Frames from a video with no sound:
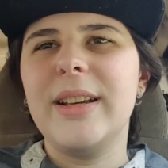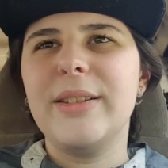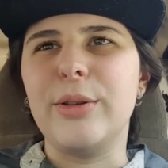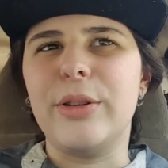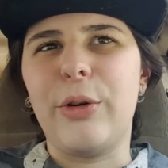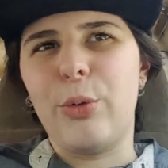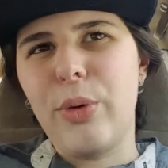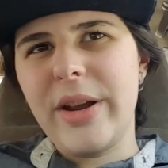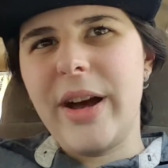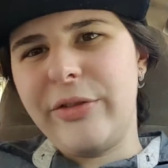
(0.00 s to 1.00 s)
so it's like
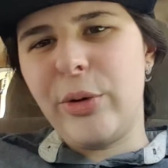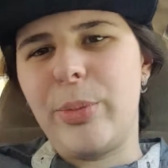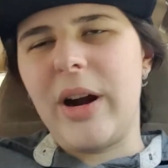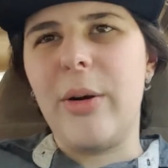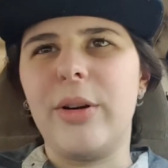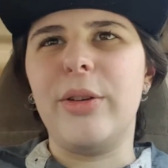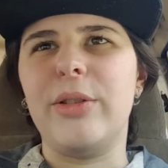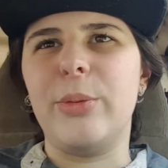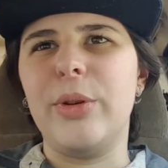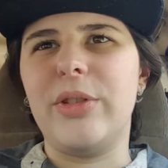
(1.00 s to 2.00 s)
right after Broward
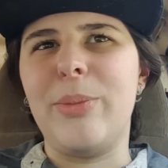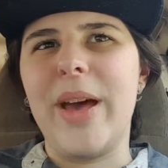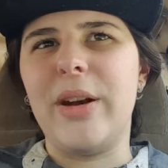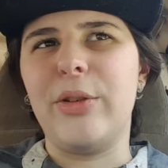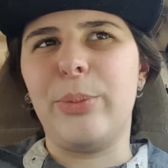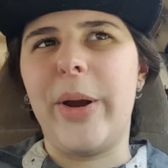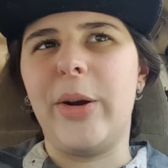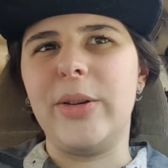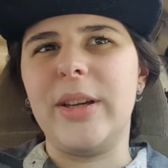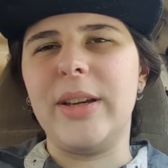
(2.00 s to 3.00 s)
is Wilton Manors,
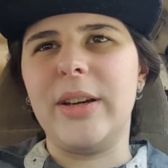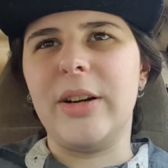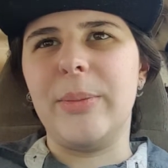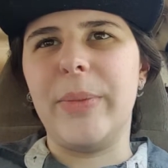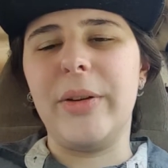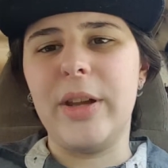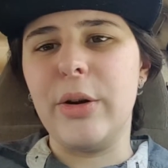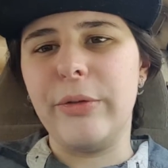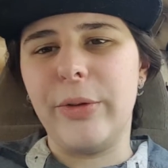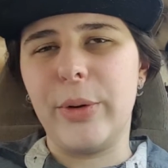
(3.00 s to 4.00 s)
apparently, and
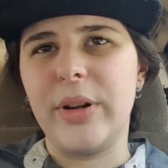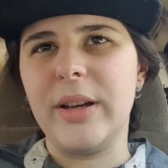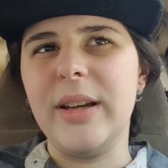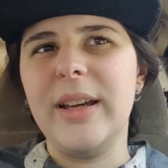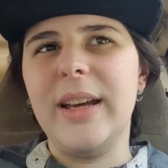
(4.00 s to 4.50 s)
here in Florida.